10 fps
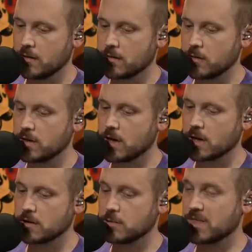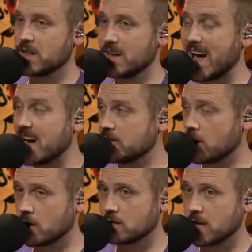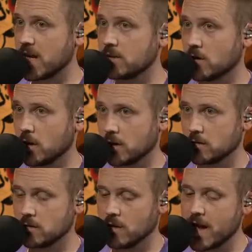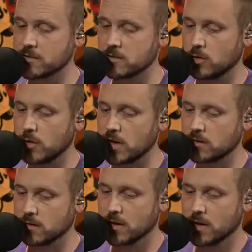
3 targets, but then 9 targets and 8 targets the last 2 weeks.